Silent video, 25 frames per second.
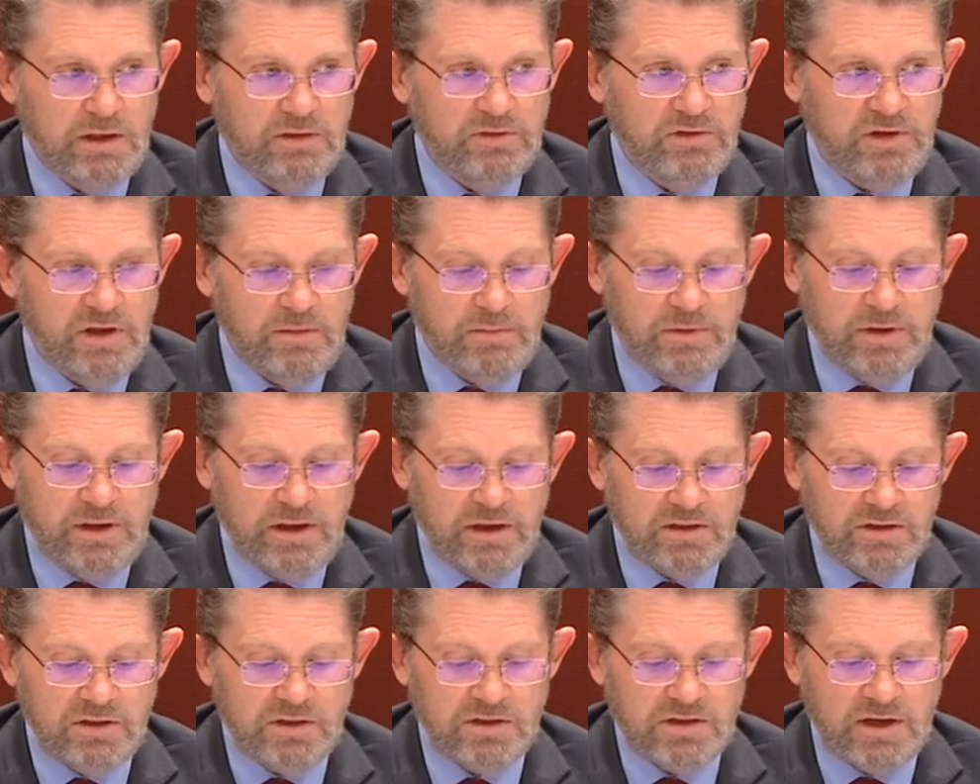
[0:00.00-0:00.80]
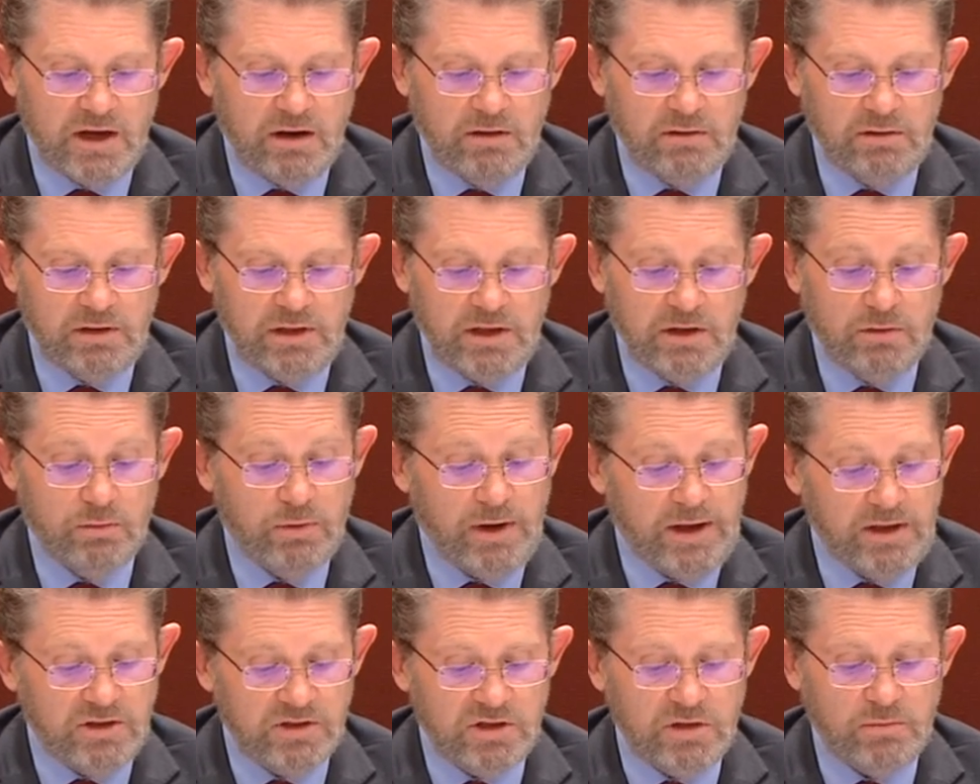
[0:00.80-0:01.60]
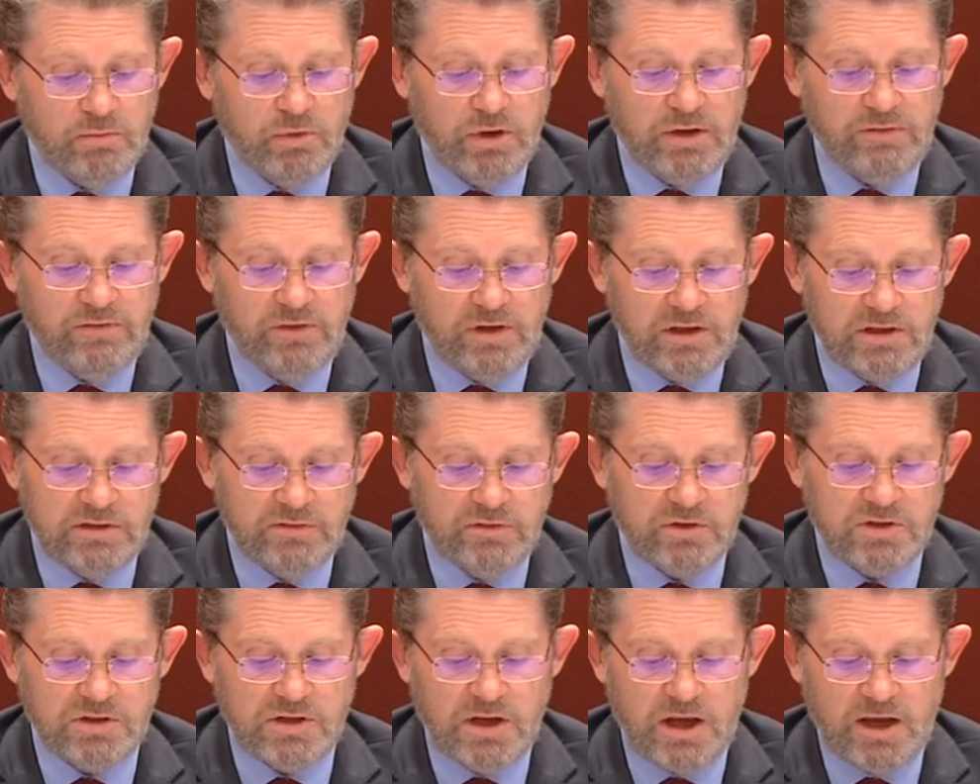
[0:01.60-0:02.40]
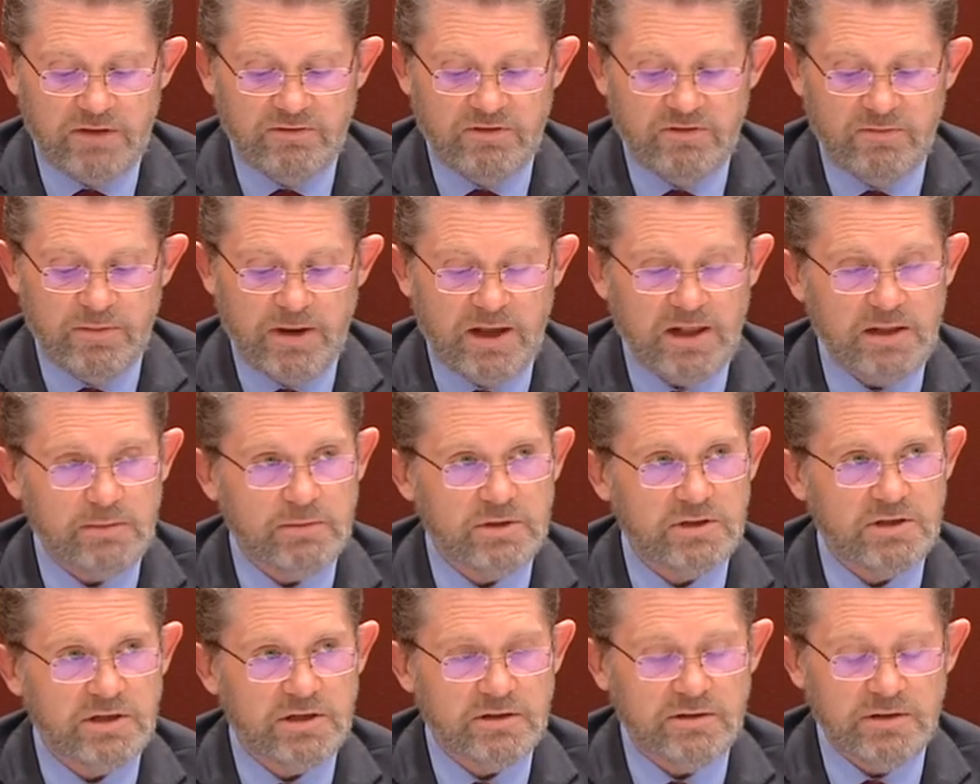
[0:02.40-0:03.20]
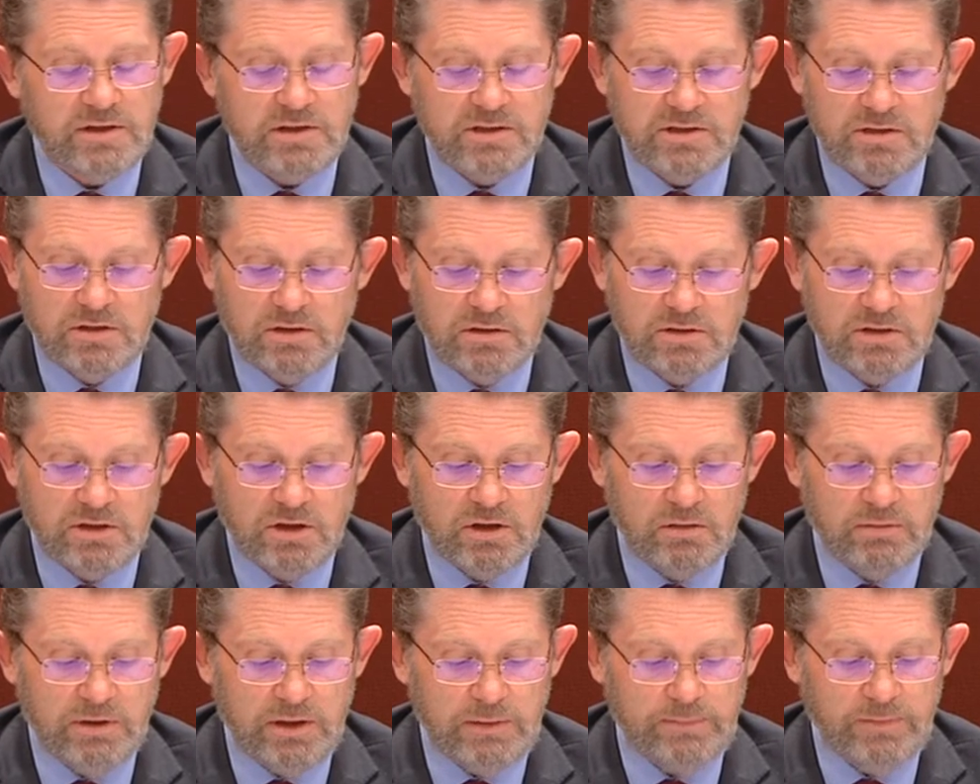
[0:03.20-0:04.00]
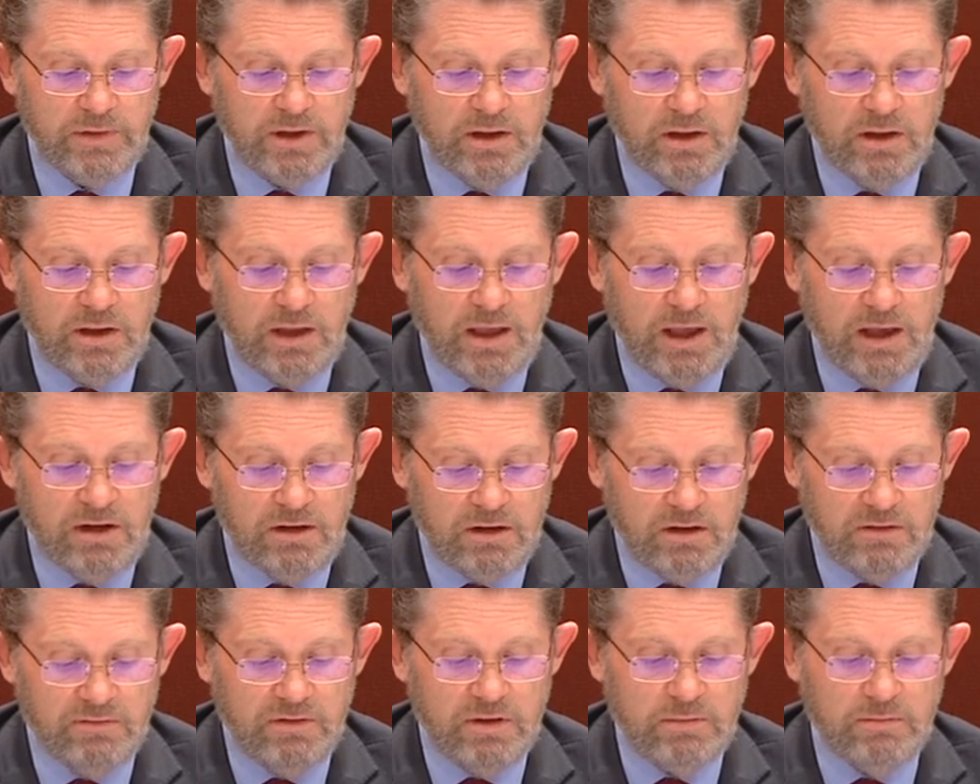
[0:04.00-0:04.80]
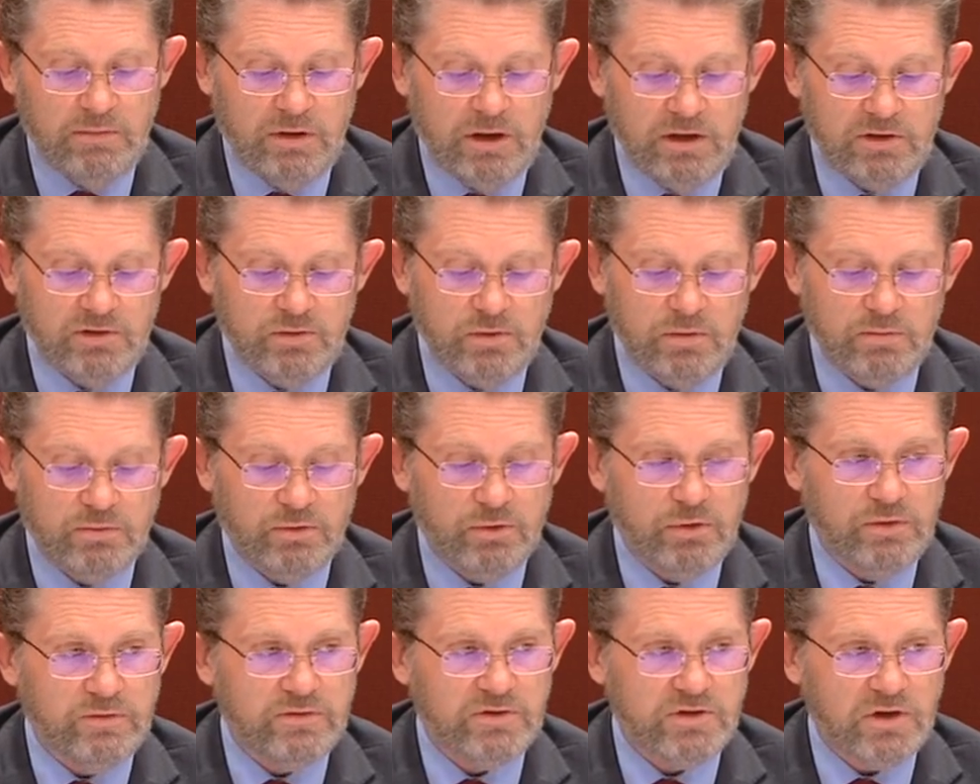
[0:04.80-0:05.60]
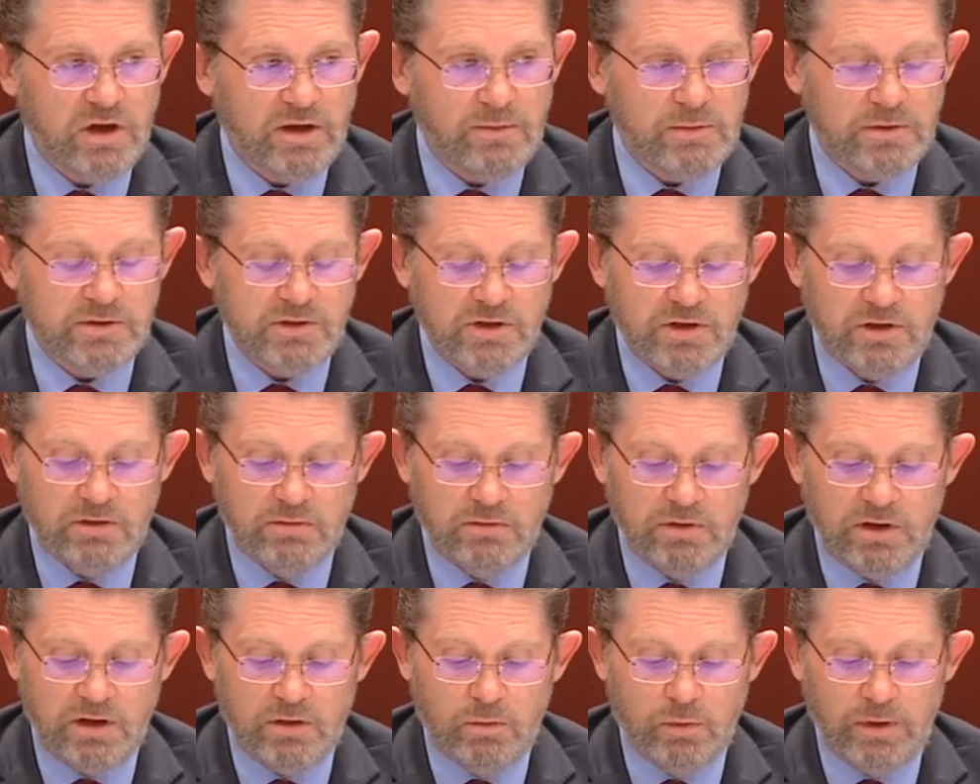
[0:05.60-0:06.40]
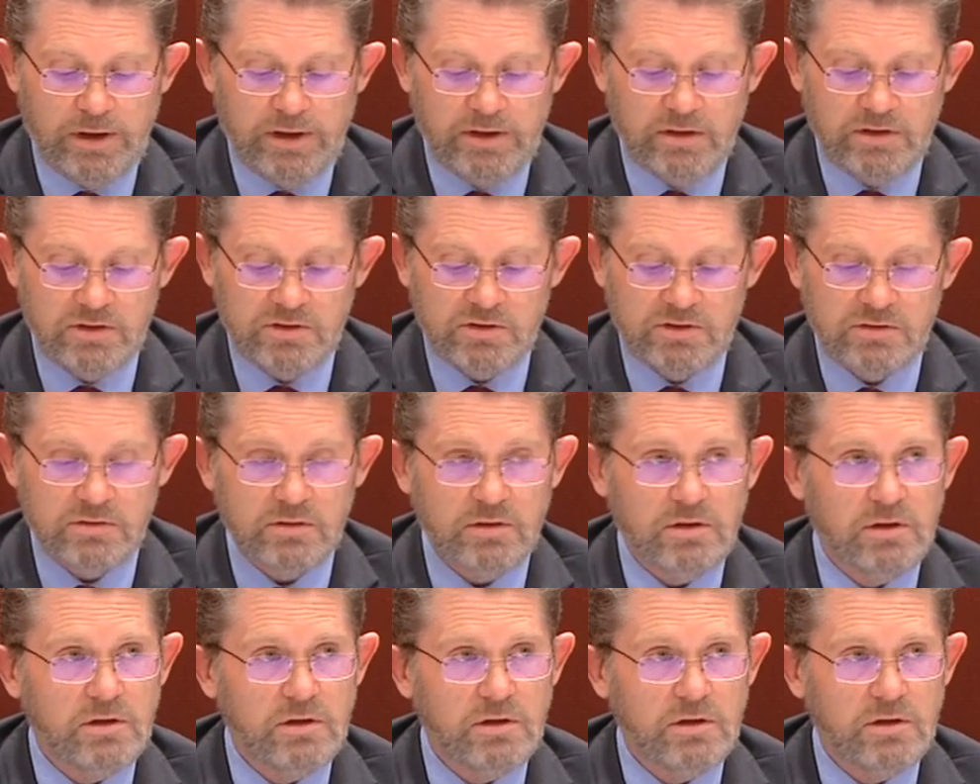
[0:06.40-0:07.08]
DPS is currently arranging briefings for staff of parliamentarians in October and November to improve cyber security awareness.